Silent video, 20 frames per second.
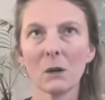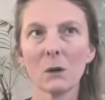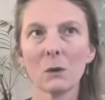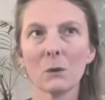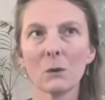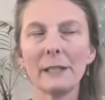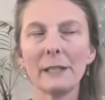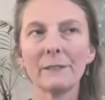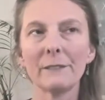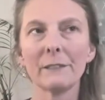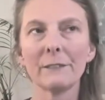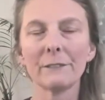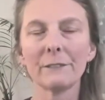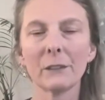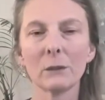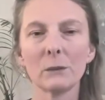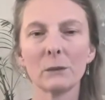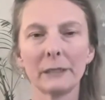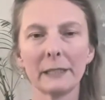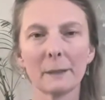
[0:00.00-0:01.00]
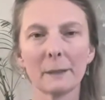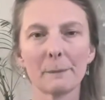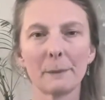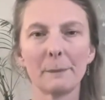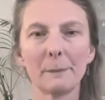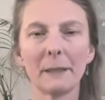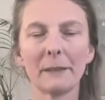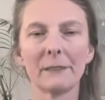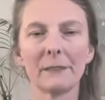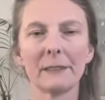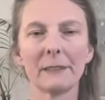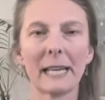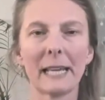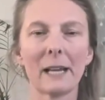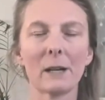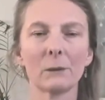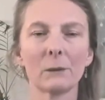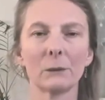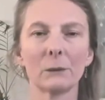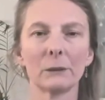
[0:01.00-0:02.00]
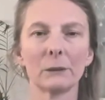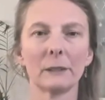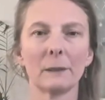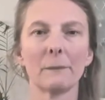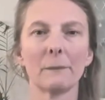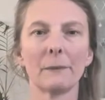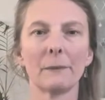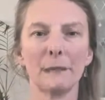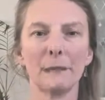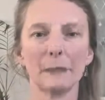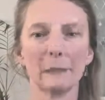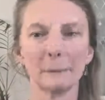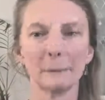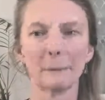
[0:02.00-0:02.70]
or even folding up a bit of a towel or something